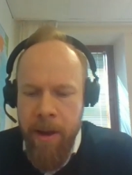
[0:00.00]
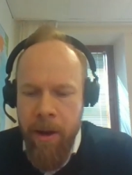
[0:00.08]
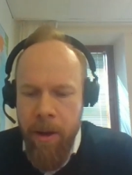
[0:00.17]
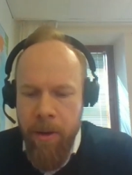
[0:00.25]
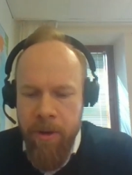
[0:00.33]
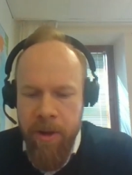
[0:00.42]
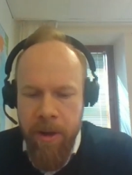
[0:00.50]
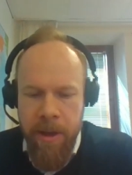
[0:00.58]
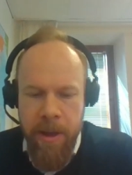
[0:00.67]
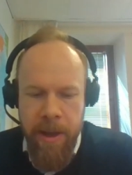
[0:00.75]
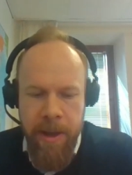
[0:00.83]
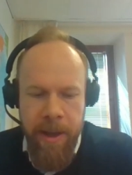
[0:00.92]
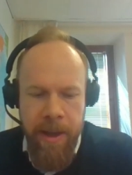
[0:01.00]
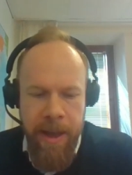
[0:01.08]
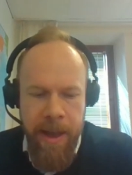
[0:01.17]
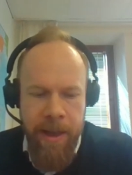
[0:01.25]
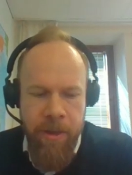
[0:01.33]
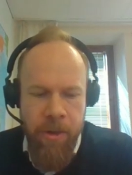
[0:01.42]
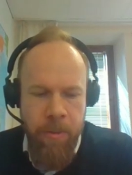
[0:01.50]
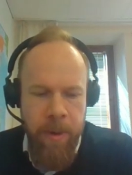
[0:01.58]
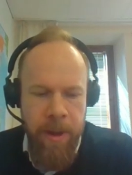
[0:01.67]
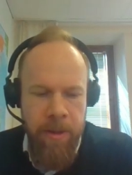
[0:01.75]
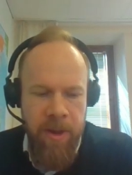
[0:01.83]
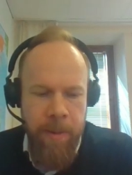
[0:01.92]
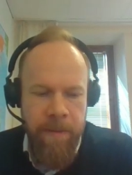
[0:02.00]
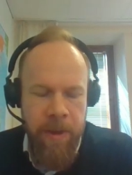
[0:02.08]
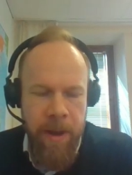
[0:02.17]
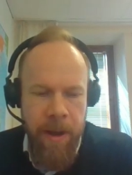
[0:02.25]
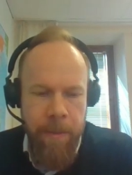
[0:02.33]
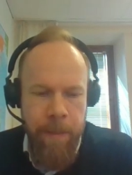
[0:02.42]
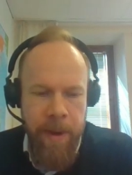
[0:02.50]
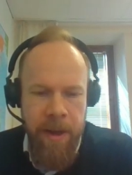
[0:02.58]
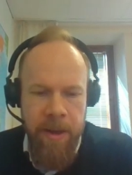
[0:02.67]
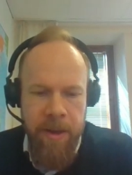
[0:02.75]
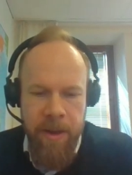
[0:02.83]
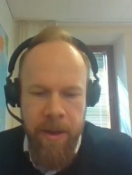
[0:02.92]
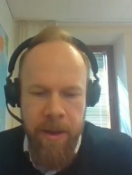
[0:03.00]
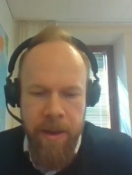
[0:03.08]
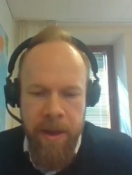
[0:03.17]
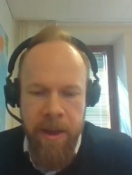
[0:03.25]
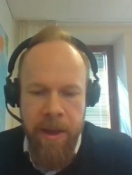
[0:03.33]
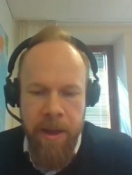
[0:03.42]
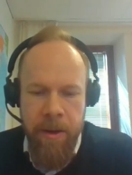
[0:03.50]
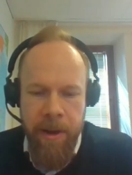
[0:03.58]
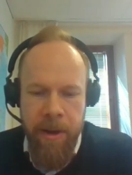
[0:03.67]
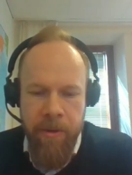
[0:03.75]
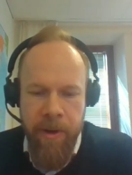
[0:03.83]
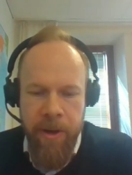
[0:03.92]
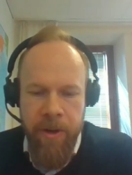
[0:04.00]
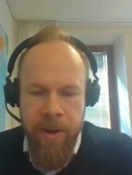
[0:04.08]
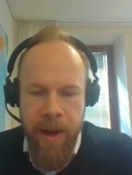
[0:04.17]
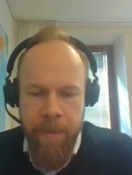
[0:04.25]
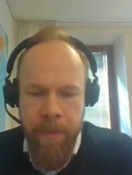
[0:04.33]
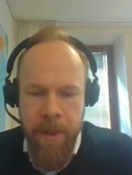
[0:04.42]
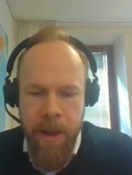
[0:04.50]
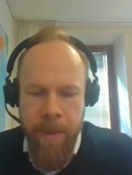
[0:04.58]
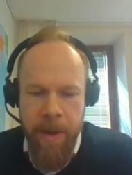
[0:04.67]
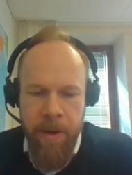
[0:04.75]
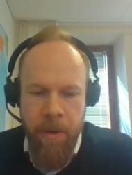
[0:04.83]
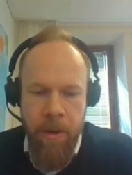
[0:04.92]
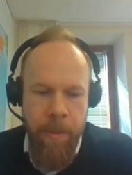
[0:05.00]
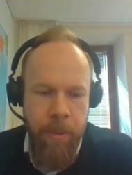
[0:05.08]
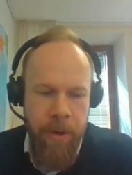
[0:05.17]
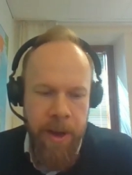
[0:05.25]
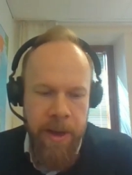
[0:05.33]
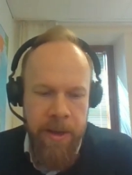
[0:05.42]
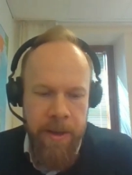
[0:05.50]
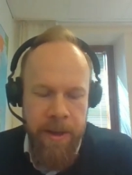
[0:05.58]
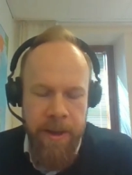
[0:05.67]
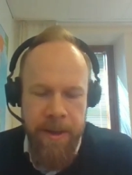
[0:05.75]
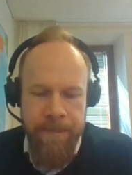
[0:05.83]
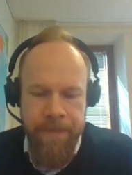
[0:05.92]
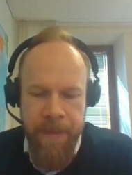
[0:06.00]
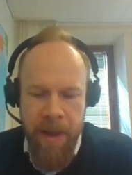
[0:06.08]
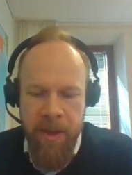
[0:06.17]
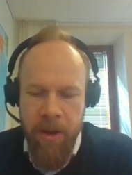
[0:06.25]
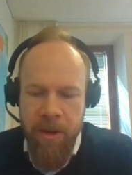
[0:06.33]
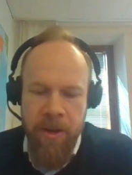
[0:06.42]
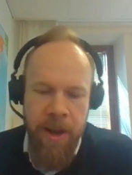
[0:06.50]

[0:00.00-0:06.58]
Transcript: closely engaged with some of the companies here and try to help them and cooperate. Um, it's also